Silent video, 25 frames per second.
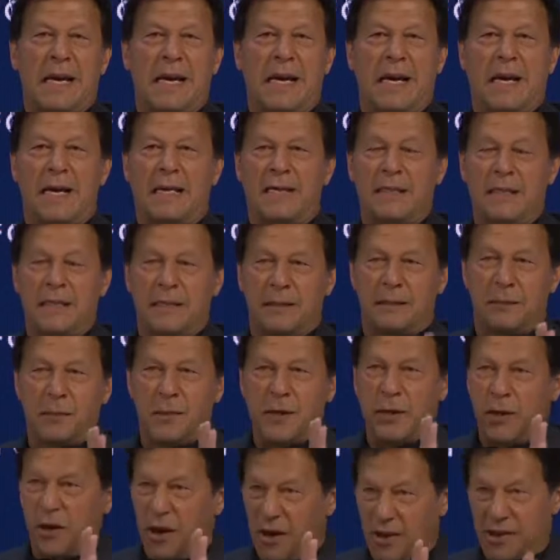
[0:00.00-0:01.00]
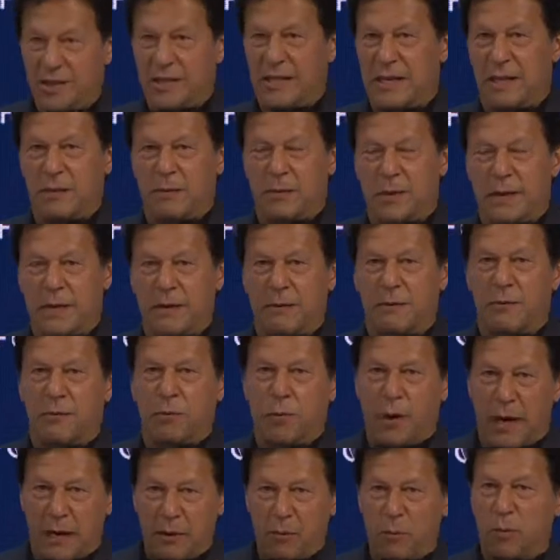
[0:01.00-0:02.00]
And we lost our way.
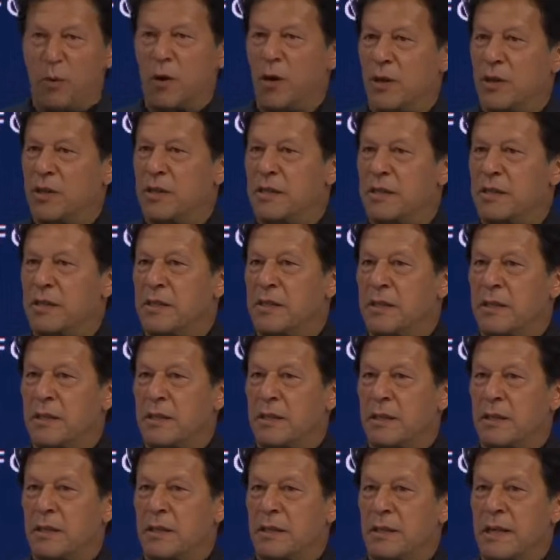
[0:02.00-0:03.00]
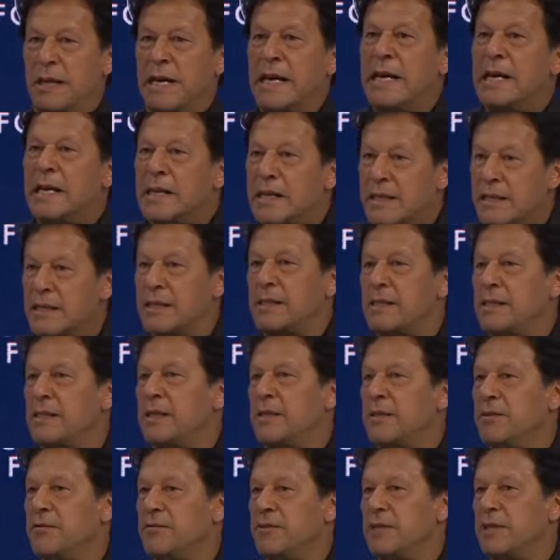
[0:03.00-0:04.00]
One was
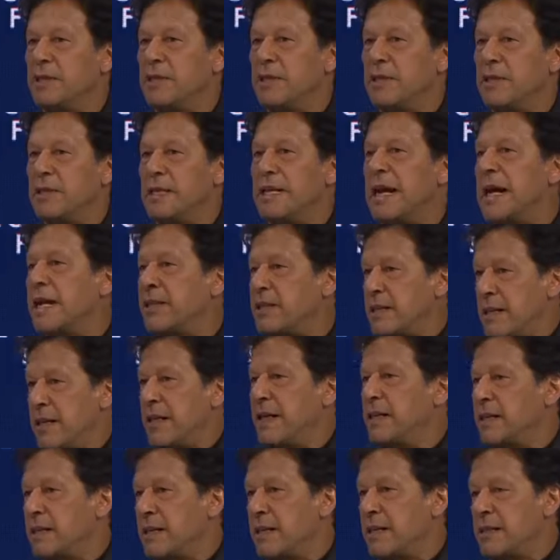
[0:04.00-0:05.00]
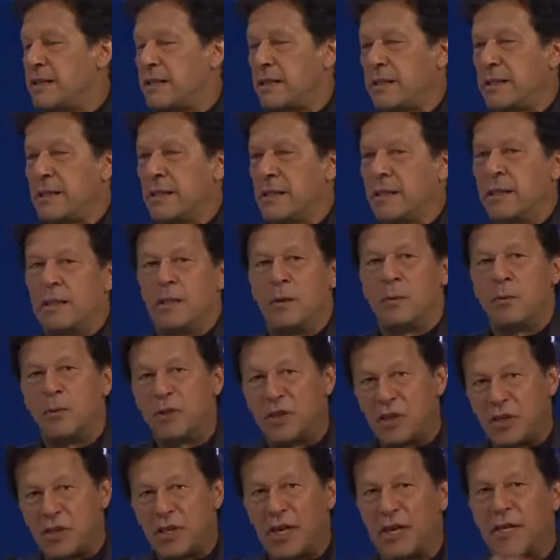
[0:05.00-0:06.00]
ill-conceived nationalization,
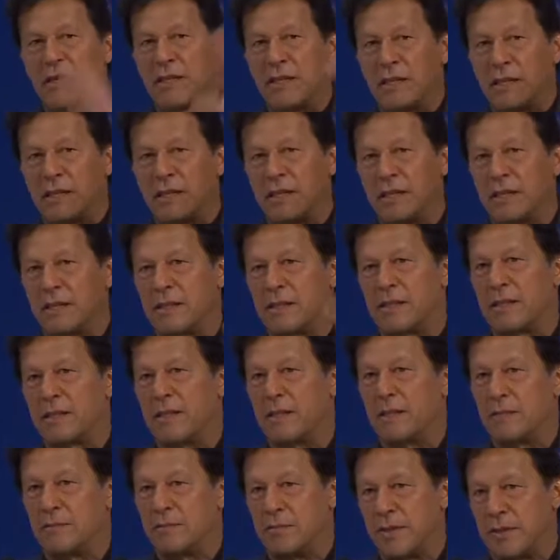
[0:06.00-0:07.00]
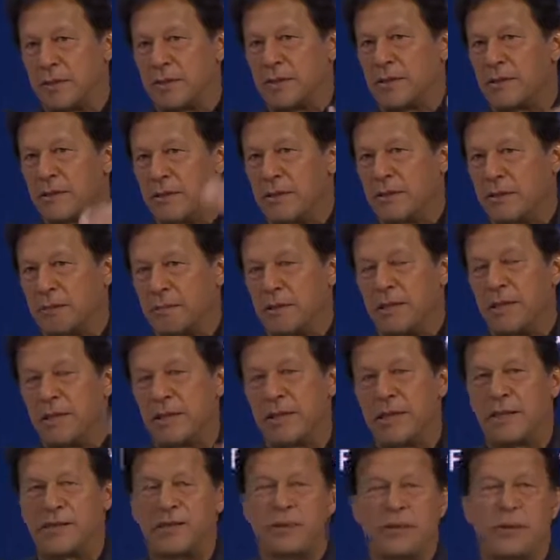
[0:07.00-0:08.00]
which stunted this
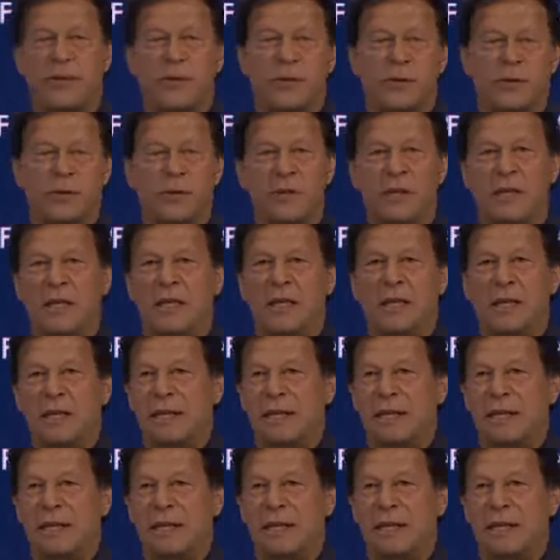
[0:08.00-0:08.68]
industrial growth.